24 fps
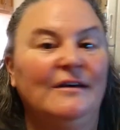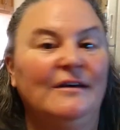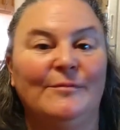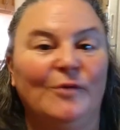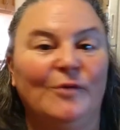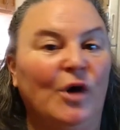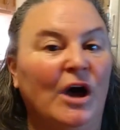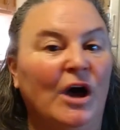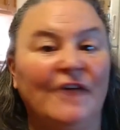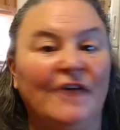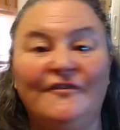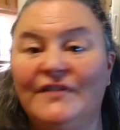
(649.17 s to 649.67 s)

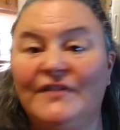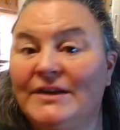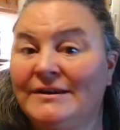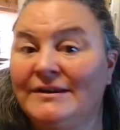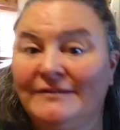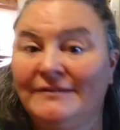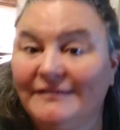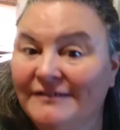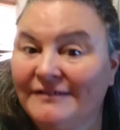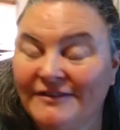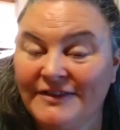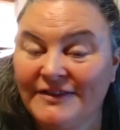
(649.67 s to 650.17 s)

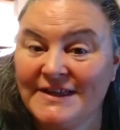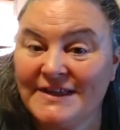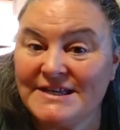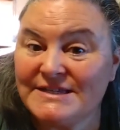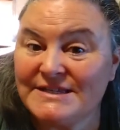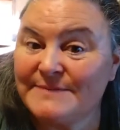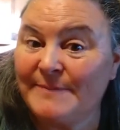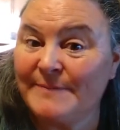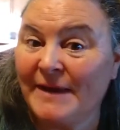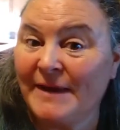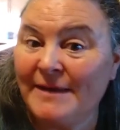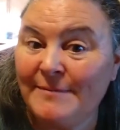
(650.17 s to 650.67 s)
Often these
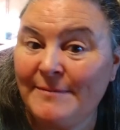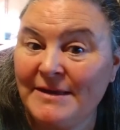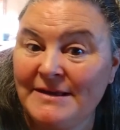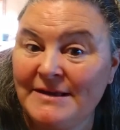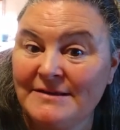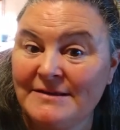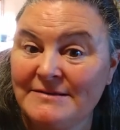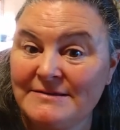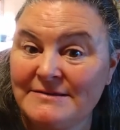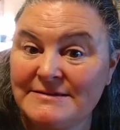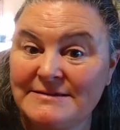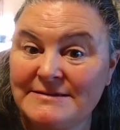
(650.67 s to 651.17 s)

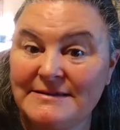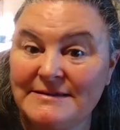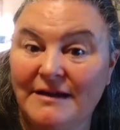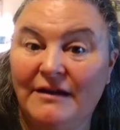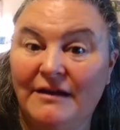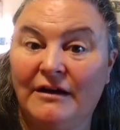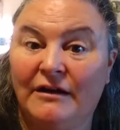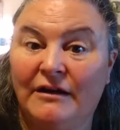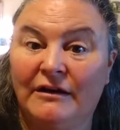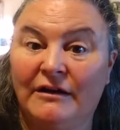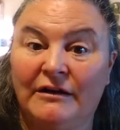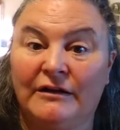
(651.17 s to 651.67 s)
babies
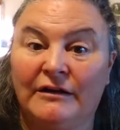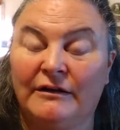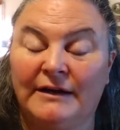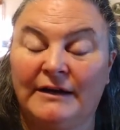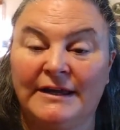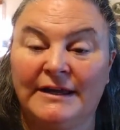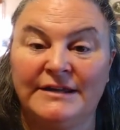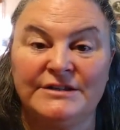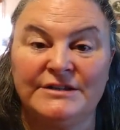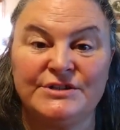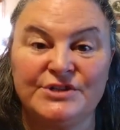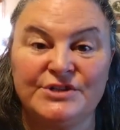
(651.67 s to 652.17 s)
are
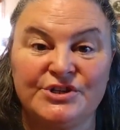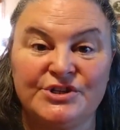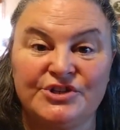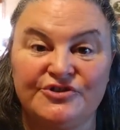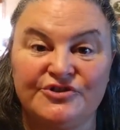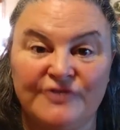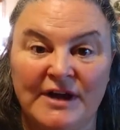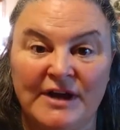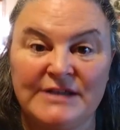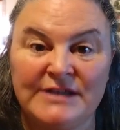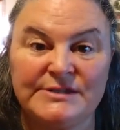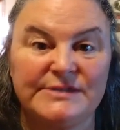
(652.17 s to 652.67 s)
in
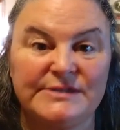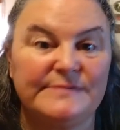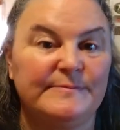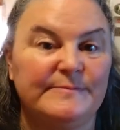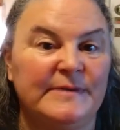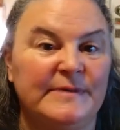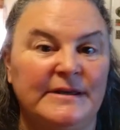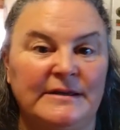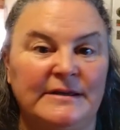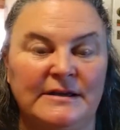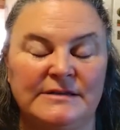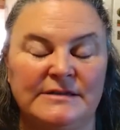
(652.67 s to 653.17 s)
distress
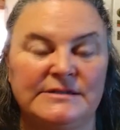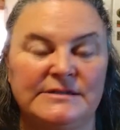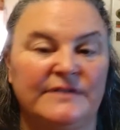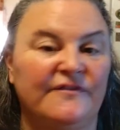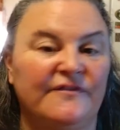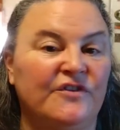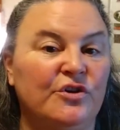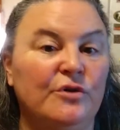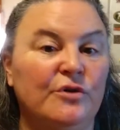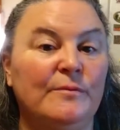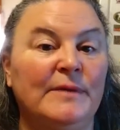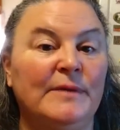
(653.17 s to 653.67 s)
because of
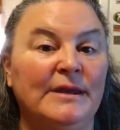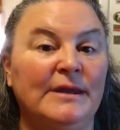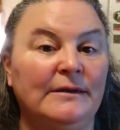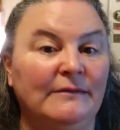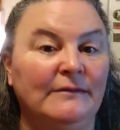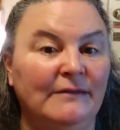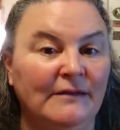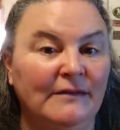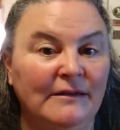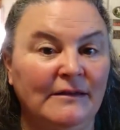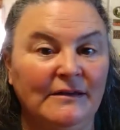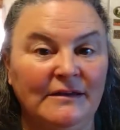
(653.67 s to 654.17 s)

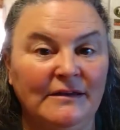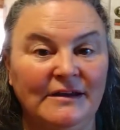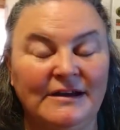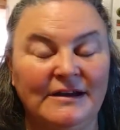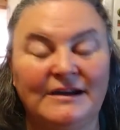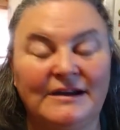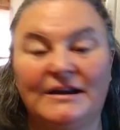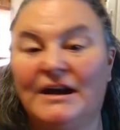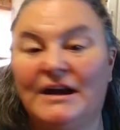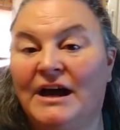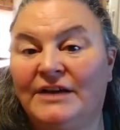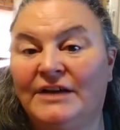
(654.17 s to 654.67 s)
human
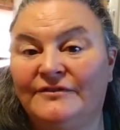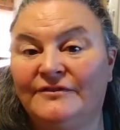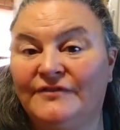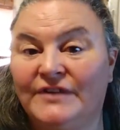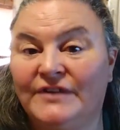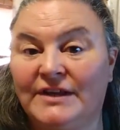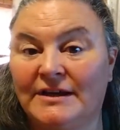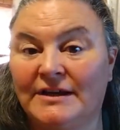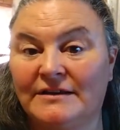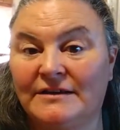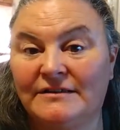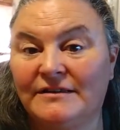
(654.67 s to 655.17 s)

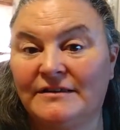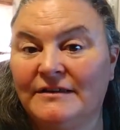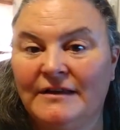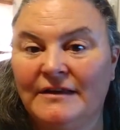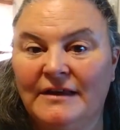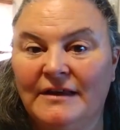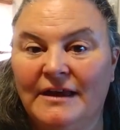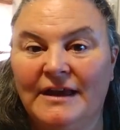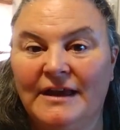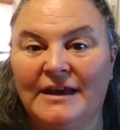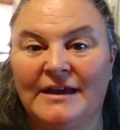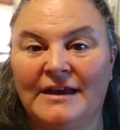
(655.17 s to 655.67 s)
conflict
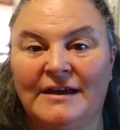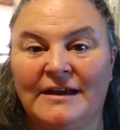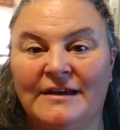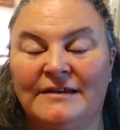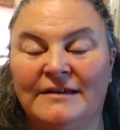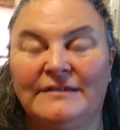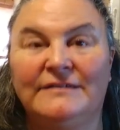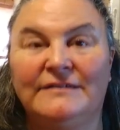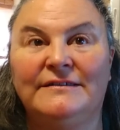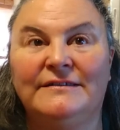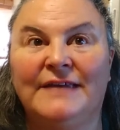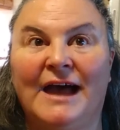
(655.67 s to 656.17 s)

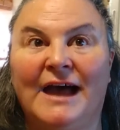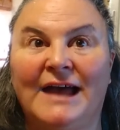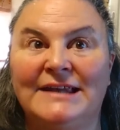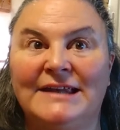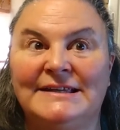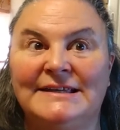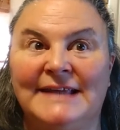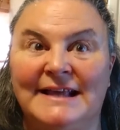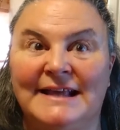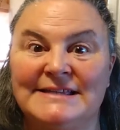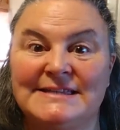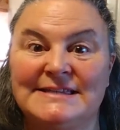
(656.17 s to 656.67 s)
and not
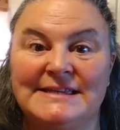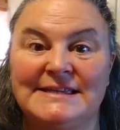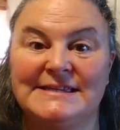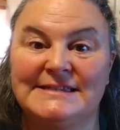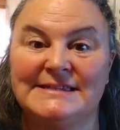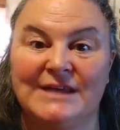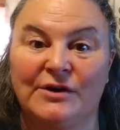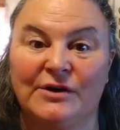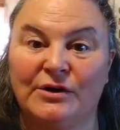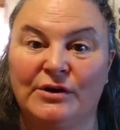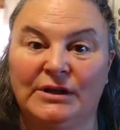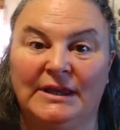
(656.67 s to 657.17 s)

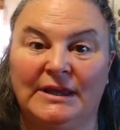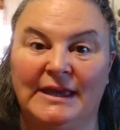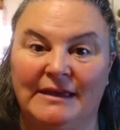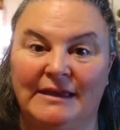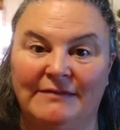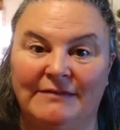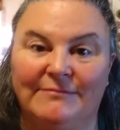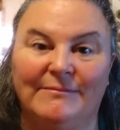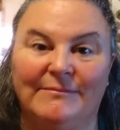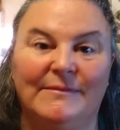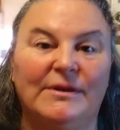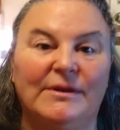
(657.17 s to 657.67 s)

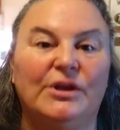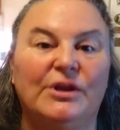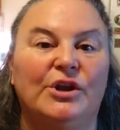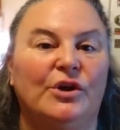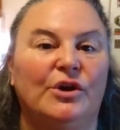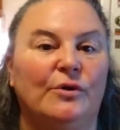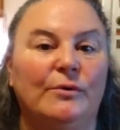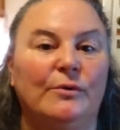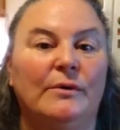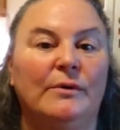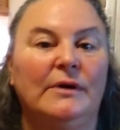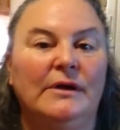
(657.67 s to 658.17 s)
necessarily,
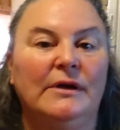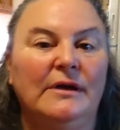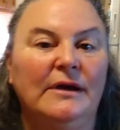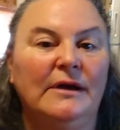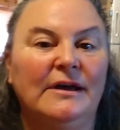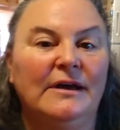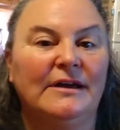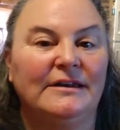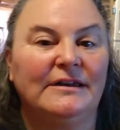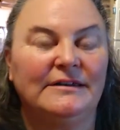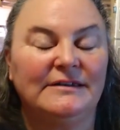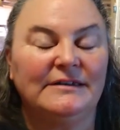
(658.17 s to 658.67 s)

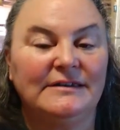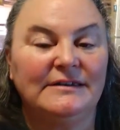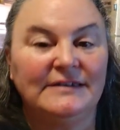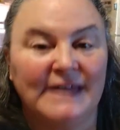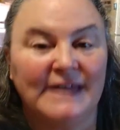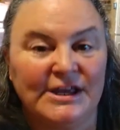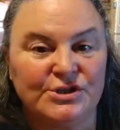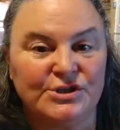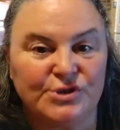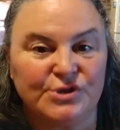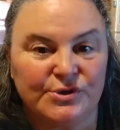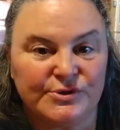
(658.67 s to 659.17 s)

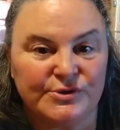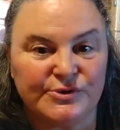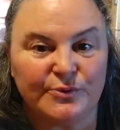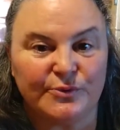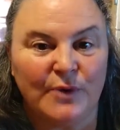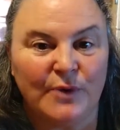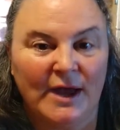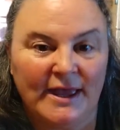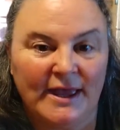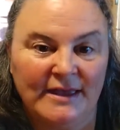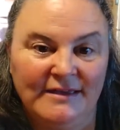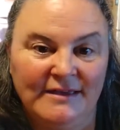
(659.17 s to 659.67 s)
nature's
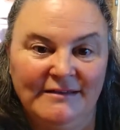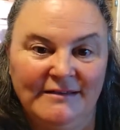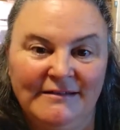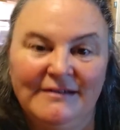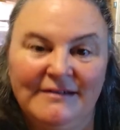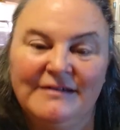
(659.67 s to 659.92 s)
way.